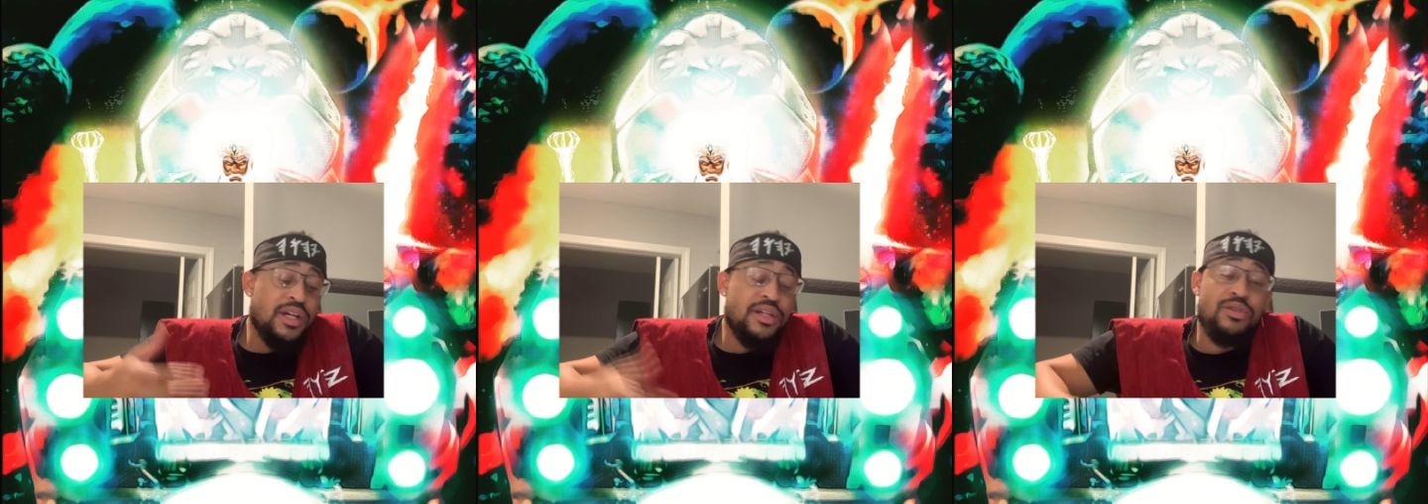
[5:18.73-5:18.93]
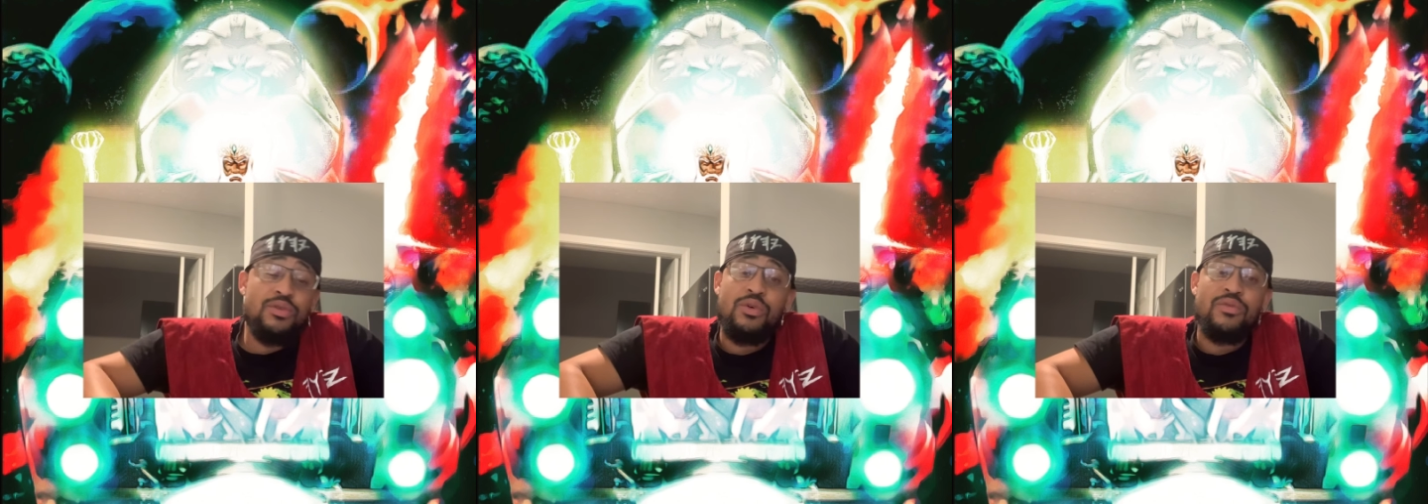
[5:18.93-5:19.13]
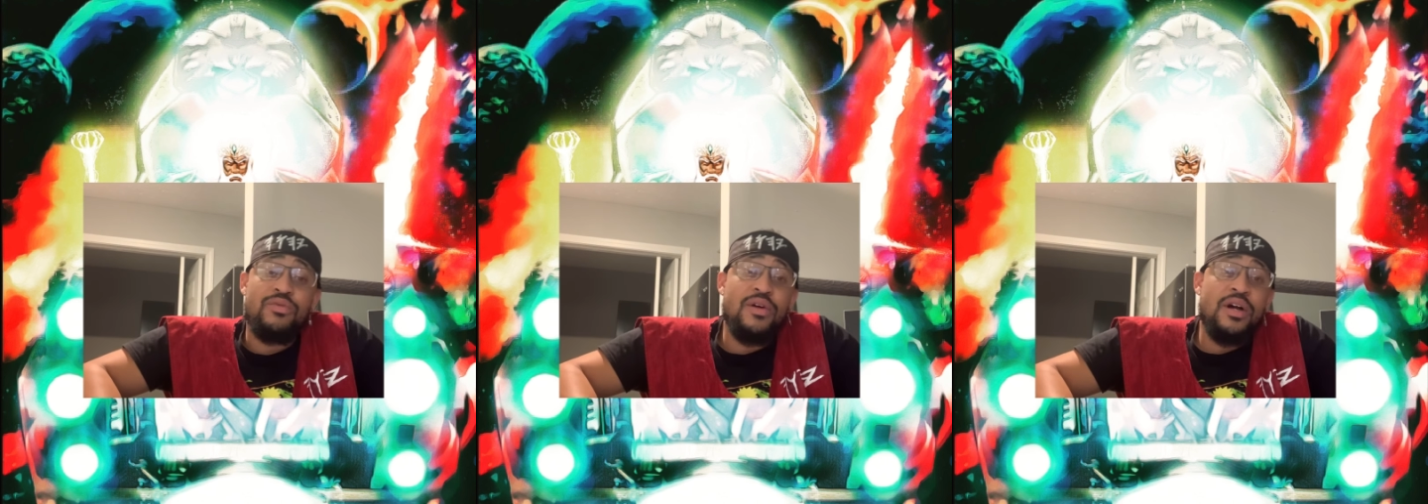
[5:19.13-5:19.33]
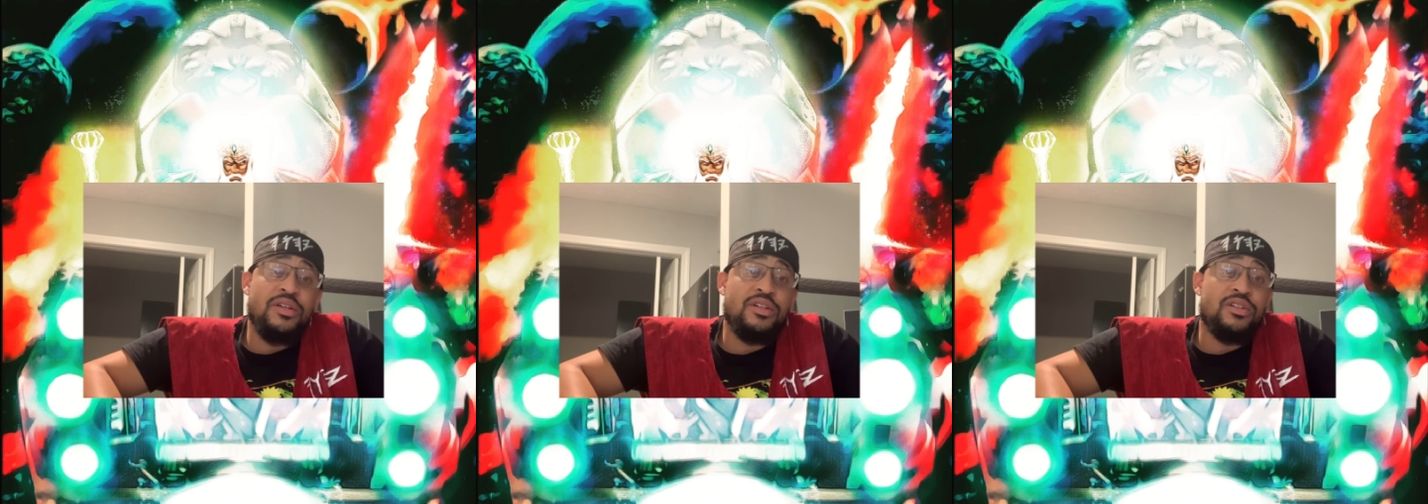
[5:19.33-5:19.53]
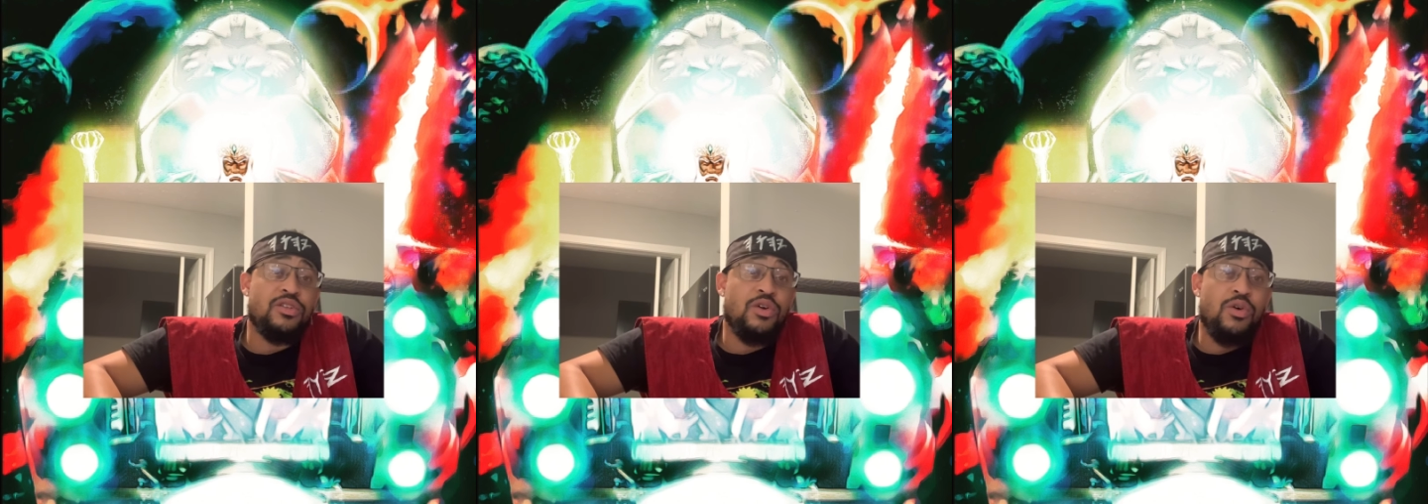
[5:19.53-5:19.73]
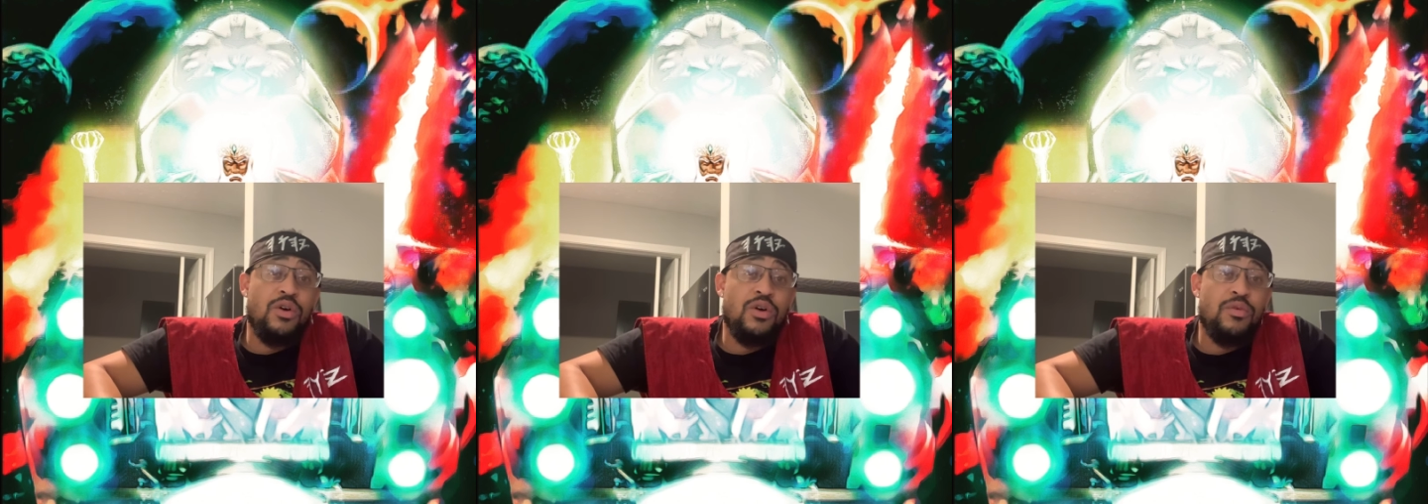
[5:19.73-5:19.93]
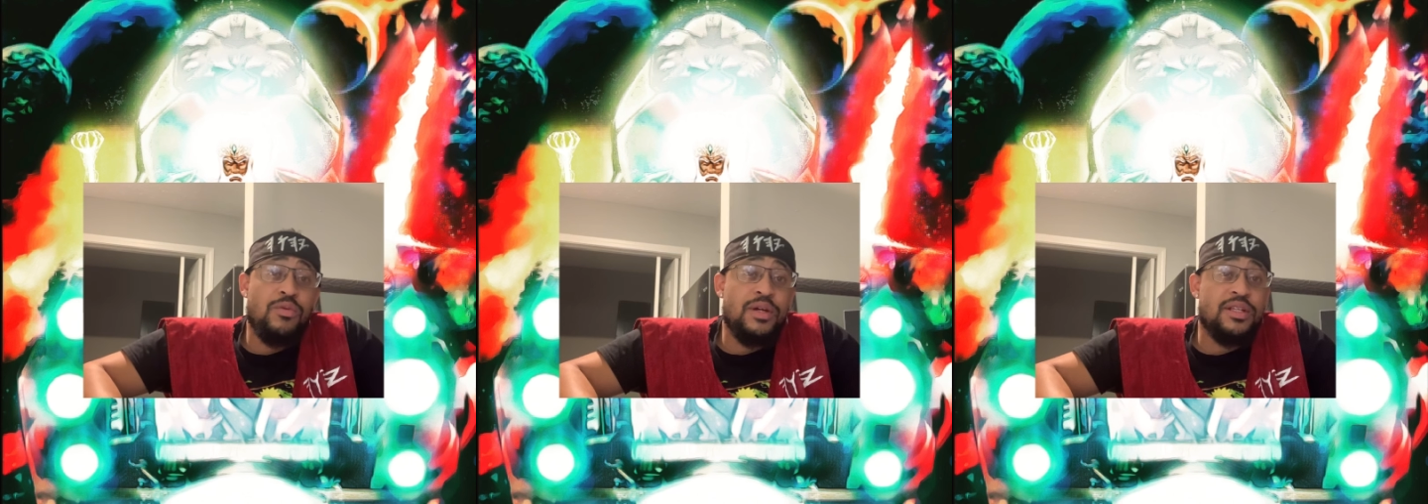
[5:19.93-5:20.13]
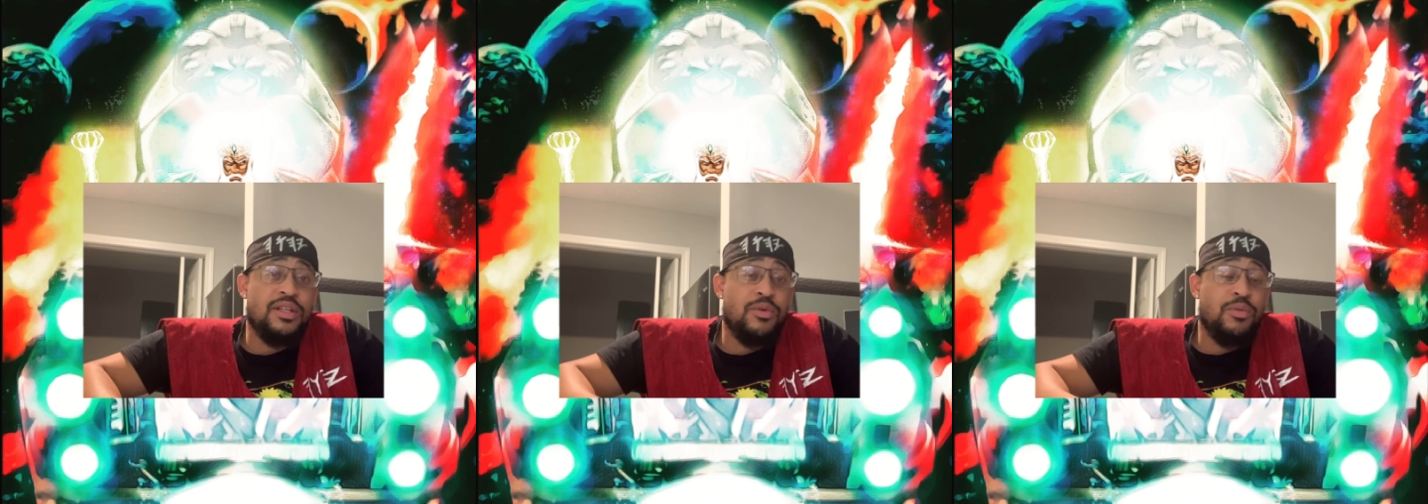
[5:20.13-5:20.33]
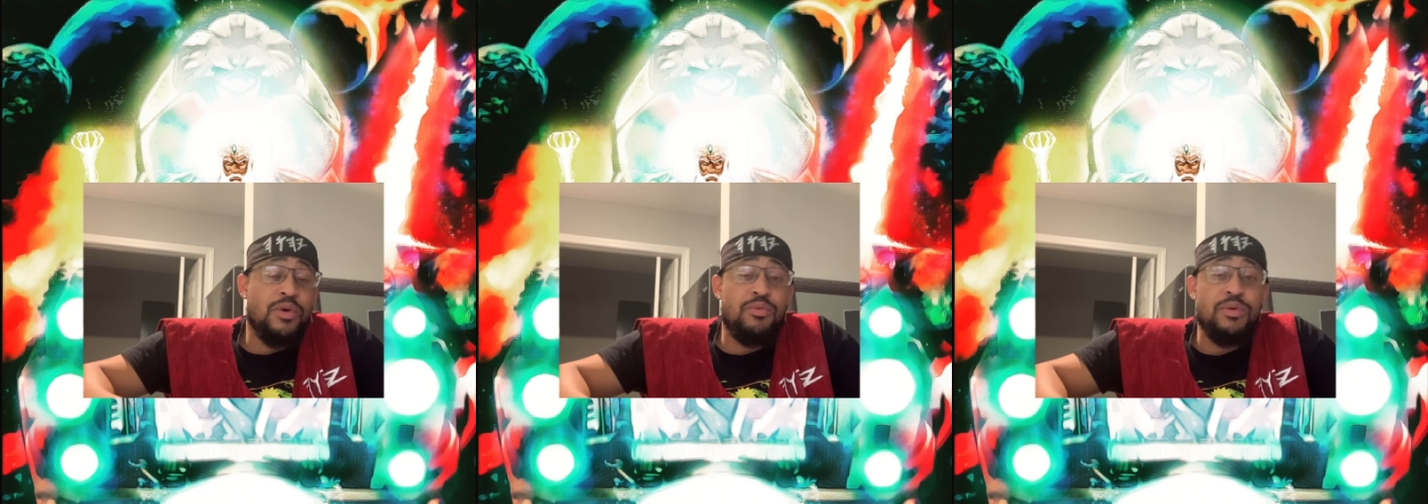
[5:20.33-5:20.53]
Hey, you're gonna find out the hard way that what